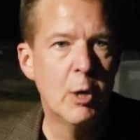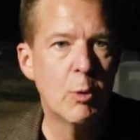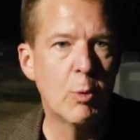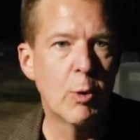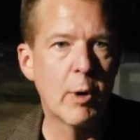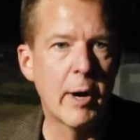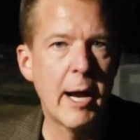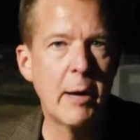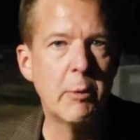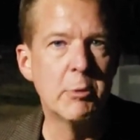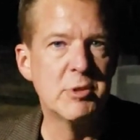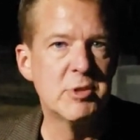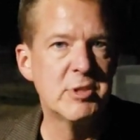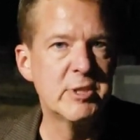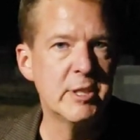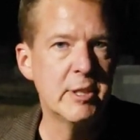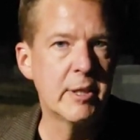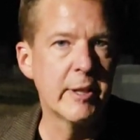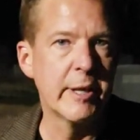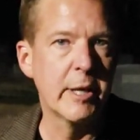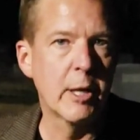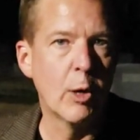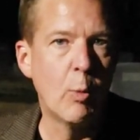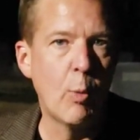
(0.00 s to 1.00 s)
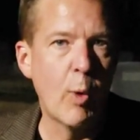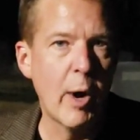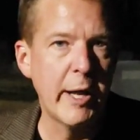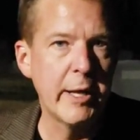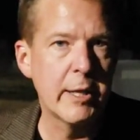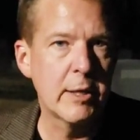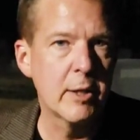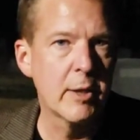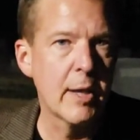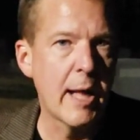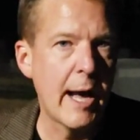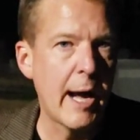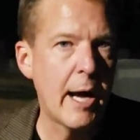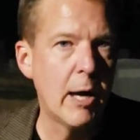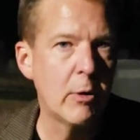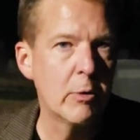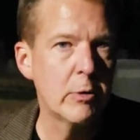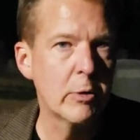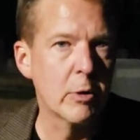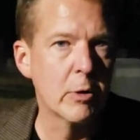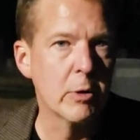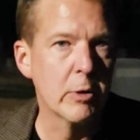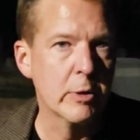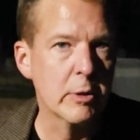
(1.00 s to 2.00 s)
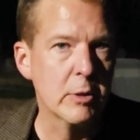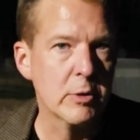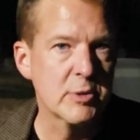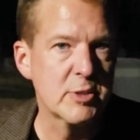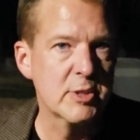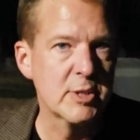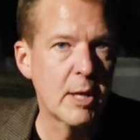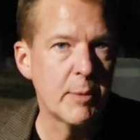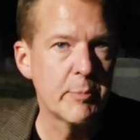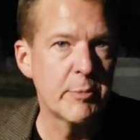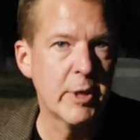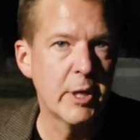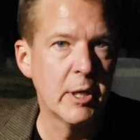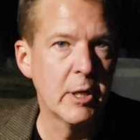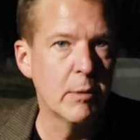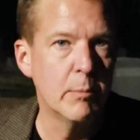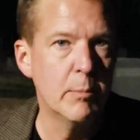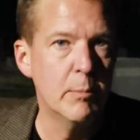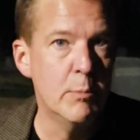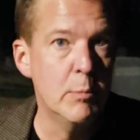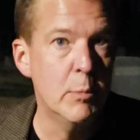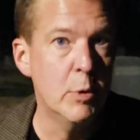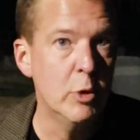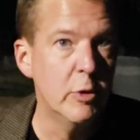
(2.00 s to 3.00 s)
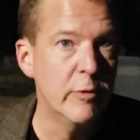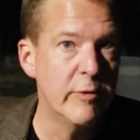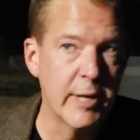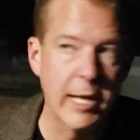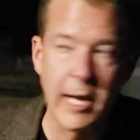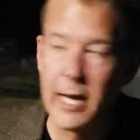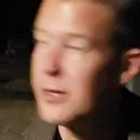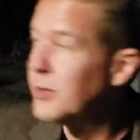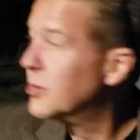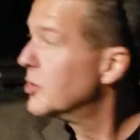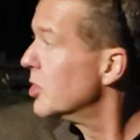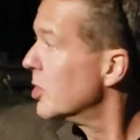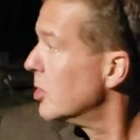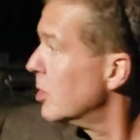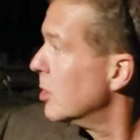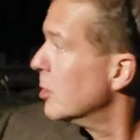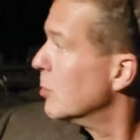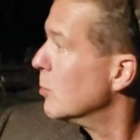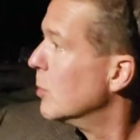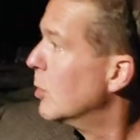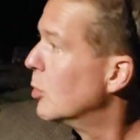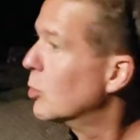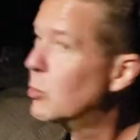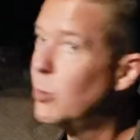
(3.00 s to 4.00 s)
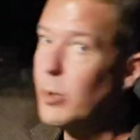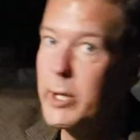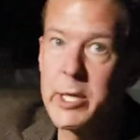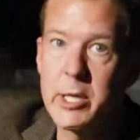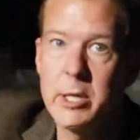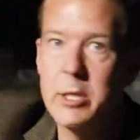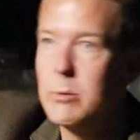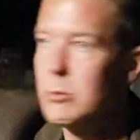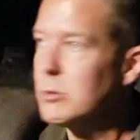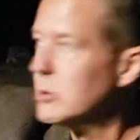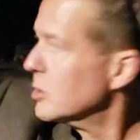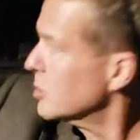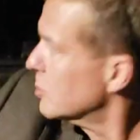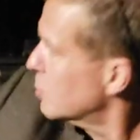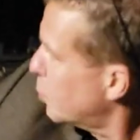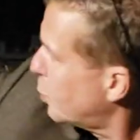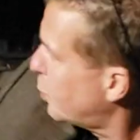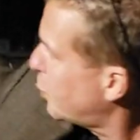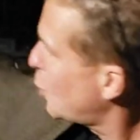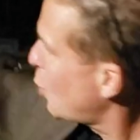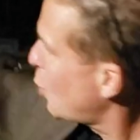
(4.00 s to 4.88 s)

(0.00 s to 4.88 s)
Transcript: where I would see like a white cloud or a little something moving. I'd turn real quick and it would just